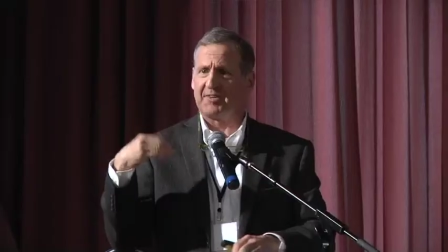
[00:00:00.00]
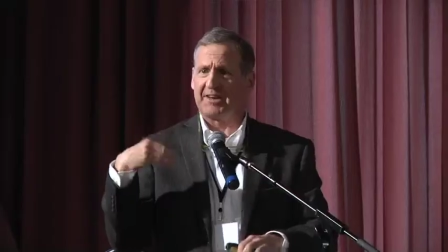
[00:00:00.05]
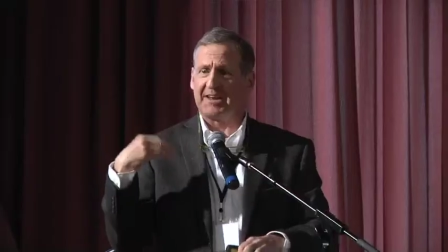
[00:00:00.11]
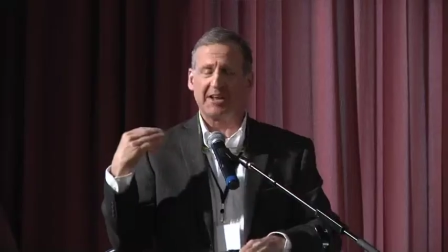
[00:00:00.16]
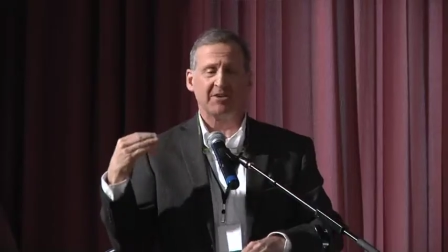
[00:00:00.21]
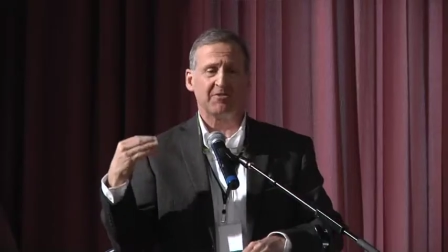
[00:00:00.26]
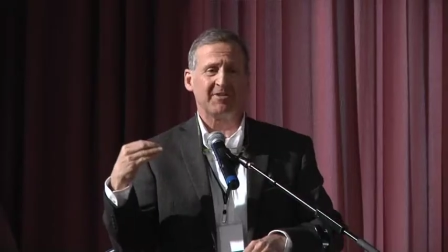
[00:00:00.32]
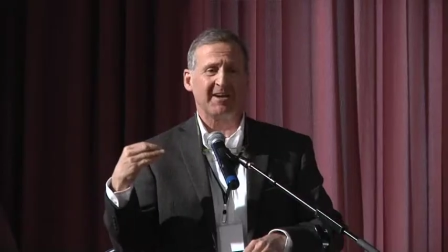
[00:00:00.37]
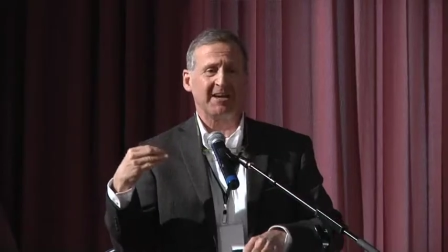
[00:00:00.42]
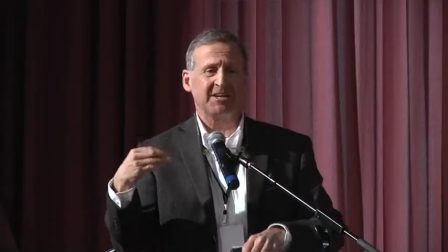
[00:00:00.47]
an
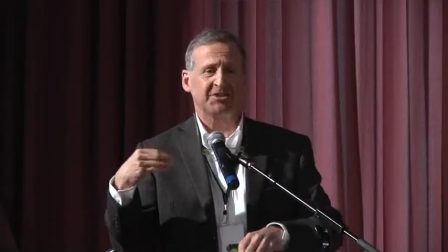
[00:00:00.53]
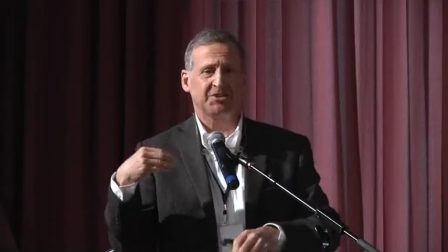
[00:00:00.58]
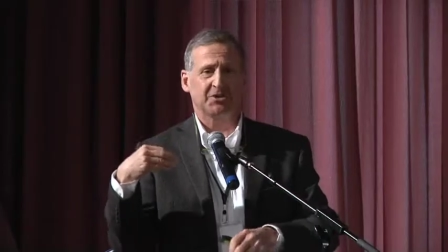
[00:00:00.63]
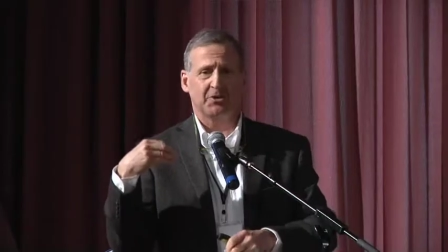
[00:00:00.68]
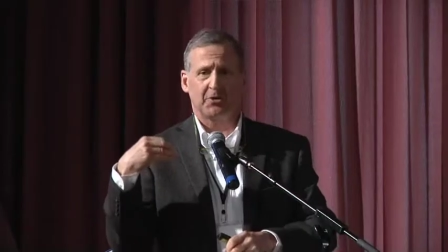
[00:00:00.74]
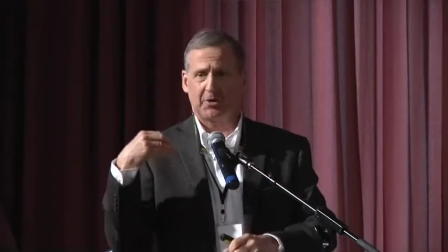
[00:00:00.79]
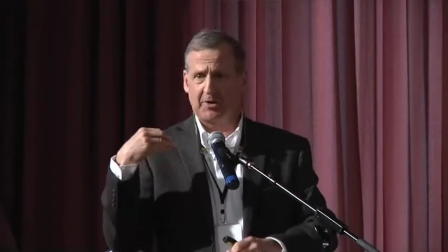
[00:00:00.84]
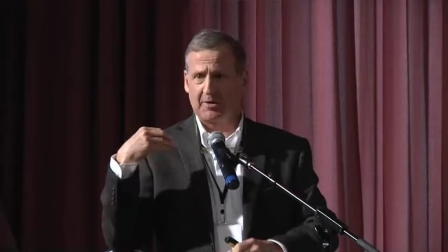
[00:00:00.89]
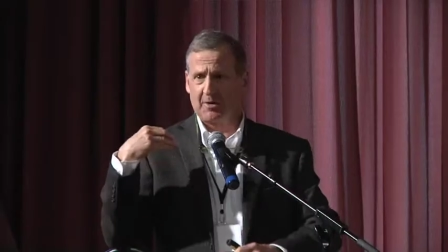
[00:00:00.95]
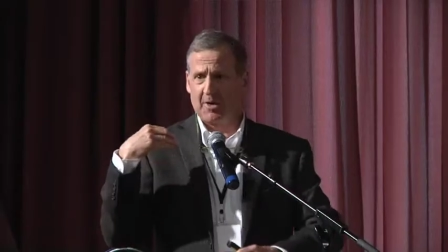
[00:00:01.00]
innovation
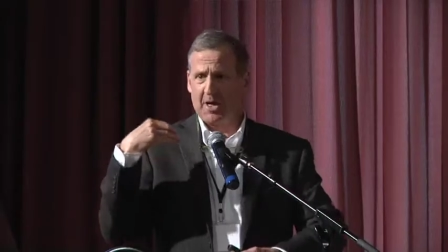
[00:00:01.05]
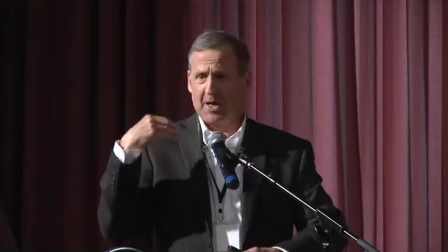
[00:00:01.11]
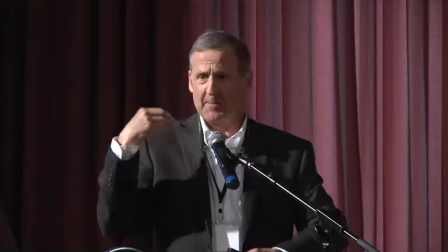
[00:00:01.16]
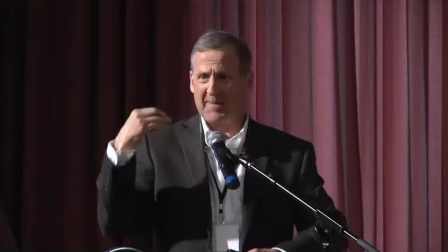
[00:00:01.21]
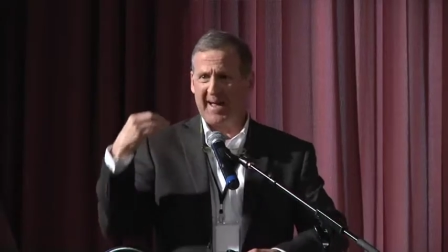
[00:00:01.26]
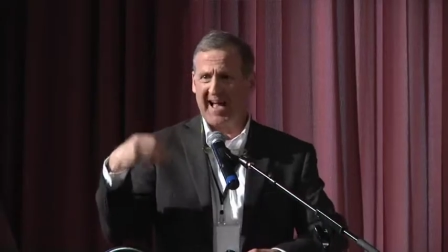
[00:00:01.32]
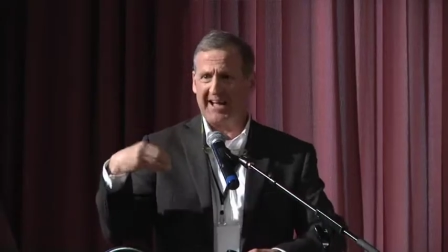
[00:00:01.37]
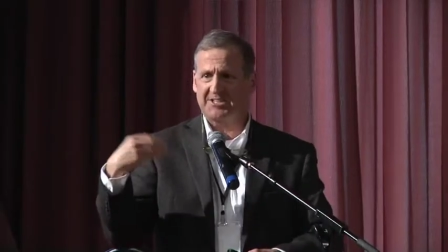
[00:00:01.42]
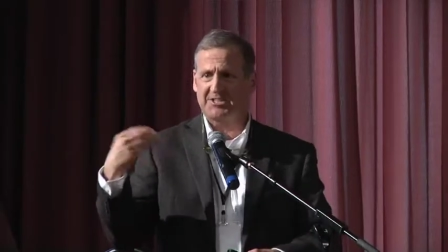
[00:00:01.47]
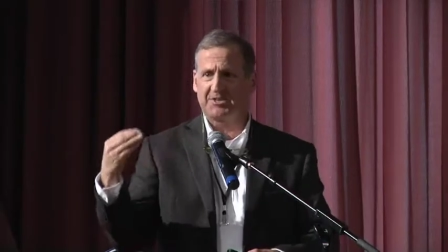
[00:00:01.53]
or an
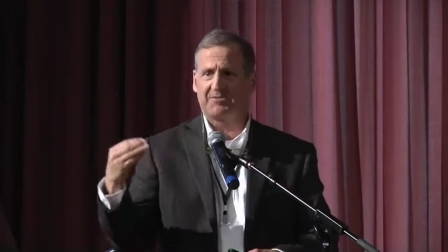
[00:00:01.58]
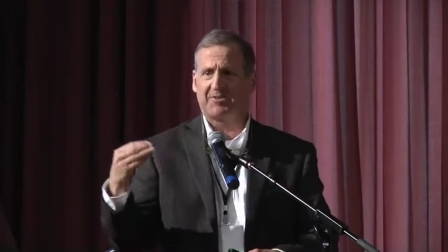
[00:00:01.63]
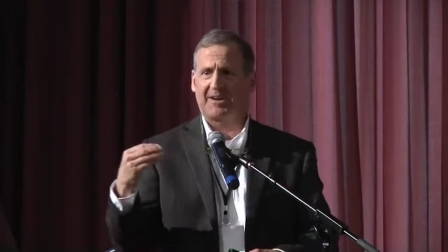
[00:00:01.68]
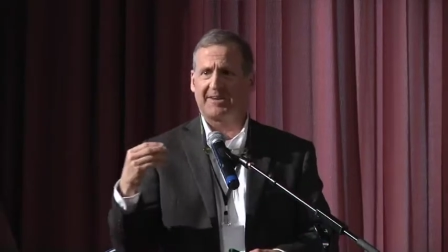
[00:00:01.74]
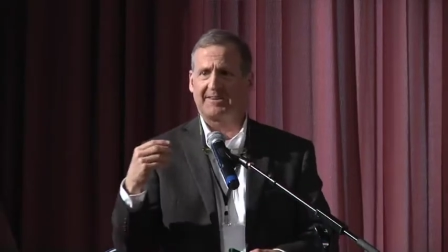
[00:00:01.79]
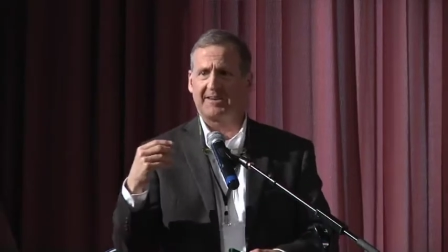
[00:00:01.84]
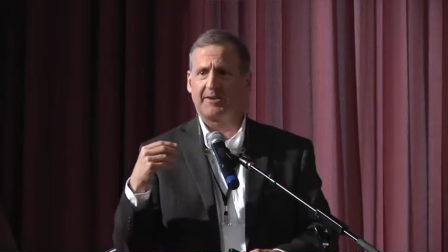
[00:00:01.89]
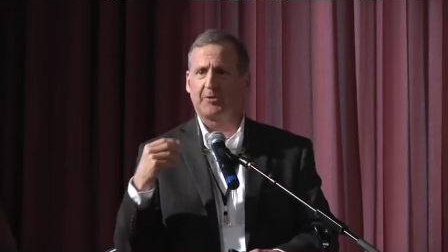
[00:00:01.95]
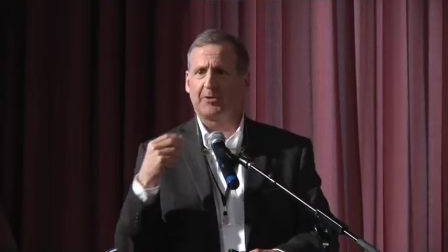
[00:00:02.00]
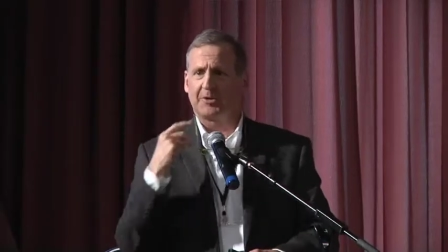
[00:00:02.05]
imaginative
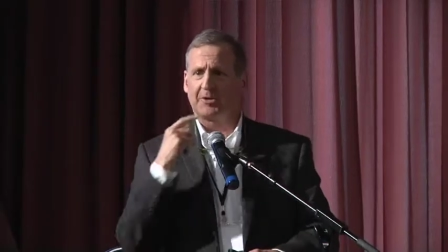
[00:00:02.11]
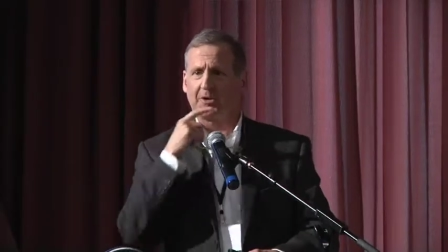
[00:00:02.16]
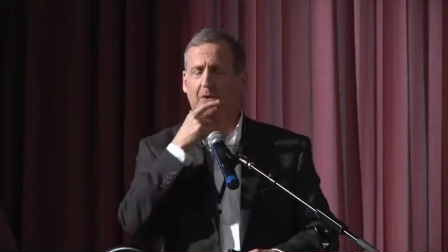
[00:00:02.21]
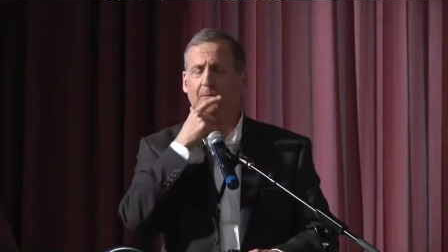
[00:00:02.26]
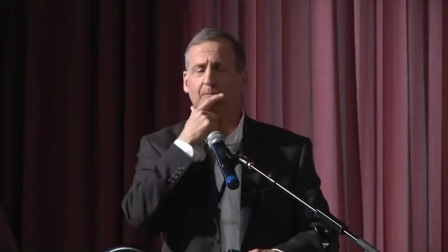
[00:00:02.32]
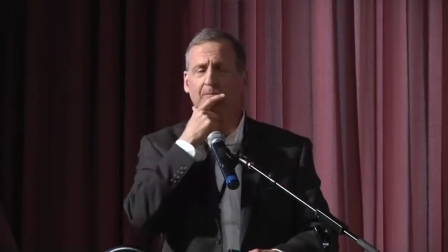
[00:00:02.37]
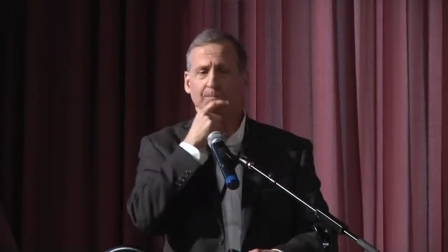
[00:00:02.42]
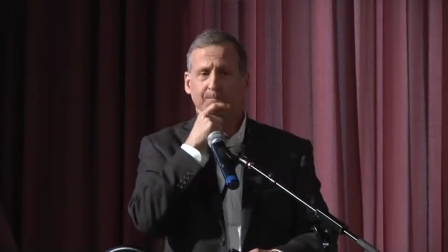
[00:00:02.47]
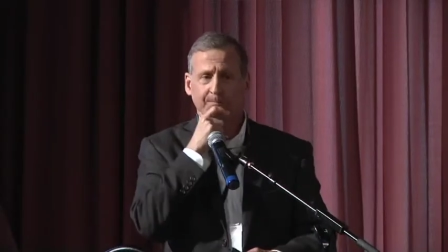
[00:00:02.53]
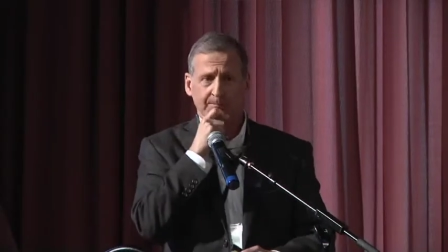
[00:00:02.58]
idea when you go,
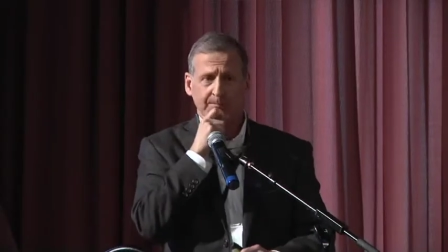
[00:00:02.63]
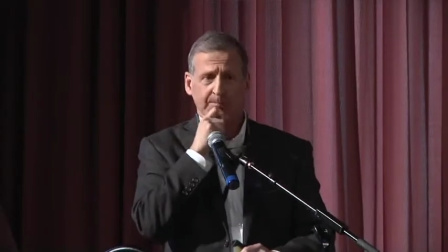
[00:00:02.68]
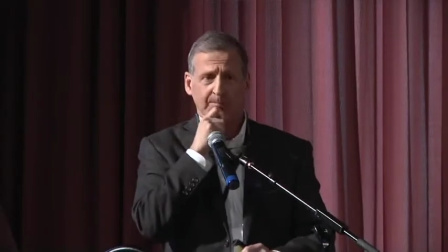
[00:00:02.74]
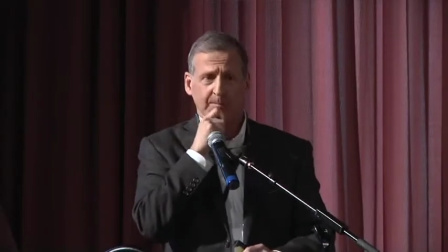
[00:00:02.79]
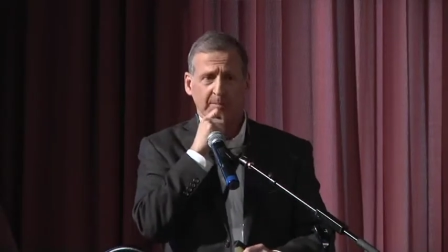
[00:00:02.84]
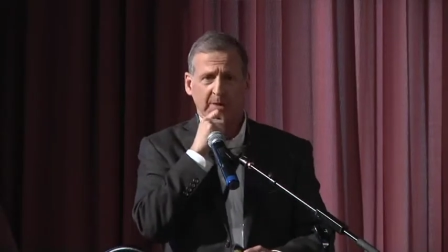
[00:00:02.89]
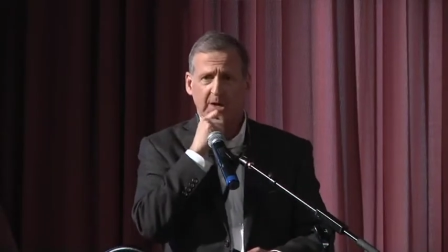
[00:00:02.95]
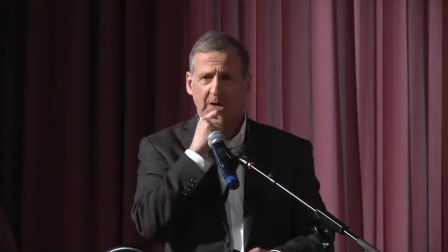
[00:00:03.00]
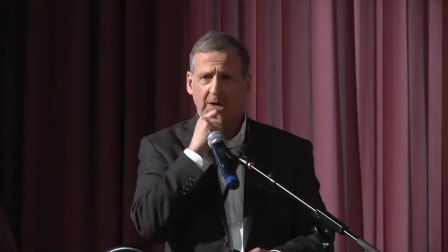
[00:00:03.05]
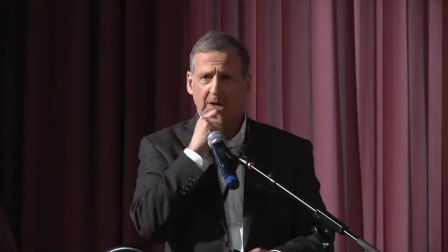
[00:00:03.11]

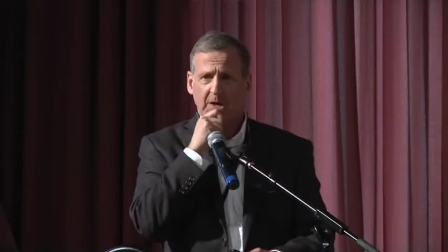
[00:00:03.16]
hmm,